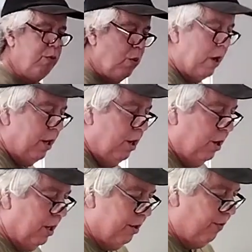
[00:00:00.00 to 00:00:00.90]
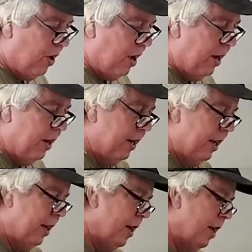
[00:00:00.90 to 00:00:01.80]
what you're going to find
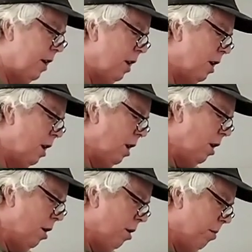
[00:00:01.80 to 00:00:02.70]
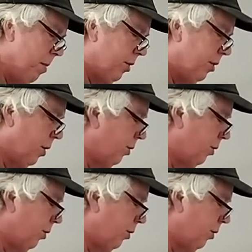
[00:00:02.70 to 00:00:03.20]
in Mexico